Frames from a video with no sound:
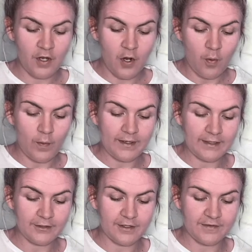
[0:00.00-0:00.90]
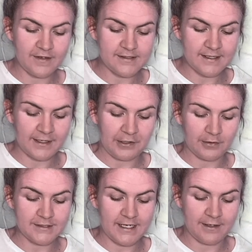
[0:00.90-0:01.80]
When I look at this and I go
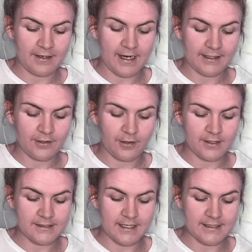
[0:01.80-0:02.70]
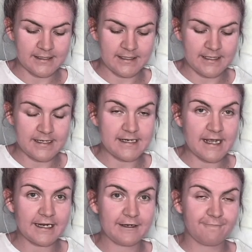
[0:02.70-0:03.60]
down, I notice that it's in
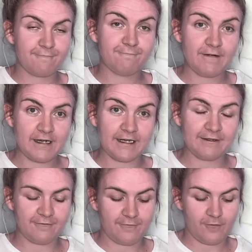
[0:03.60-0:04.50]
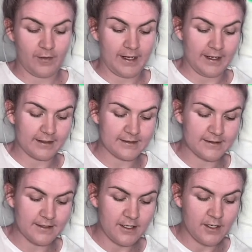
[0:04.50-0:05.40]
-5 for x.
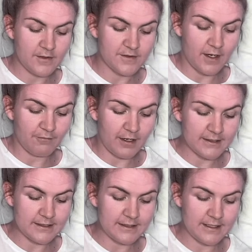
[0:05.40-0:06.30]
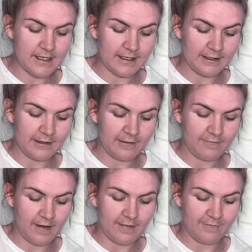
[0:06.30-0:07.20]
So I'm writing the negative
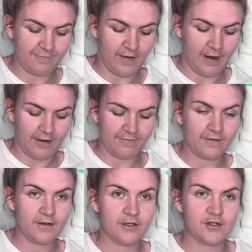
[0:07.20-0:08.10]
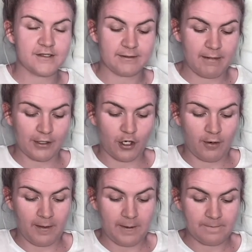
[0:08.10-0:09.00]
and the 5 using my
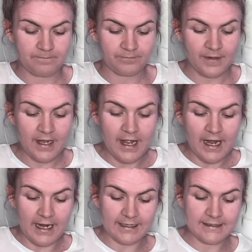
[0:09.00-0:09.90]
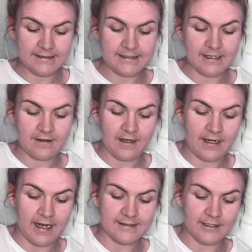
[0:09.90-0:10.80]
comma. I can see then
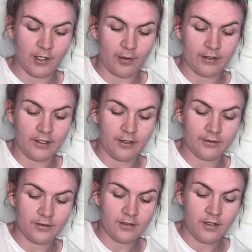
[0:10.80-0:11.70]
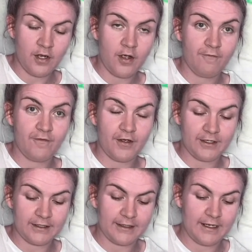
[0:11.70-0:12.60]
as I go along
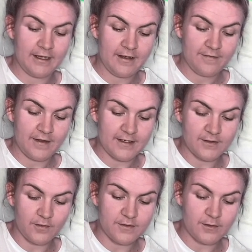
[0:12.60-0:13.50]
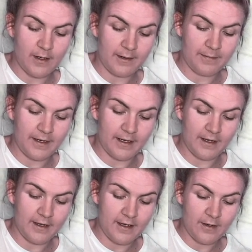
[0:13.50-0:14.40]
vertically that it's also up here
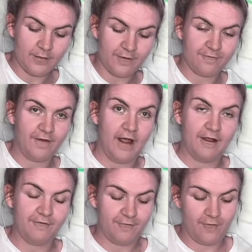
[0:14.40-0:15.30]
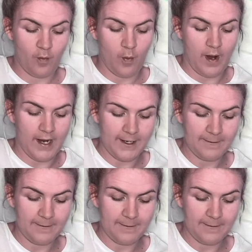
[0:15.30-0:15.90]
the 5 for y.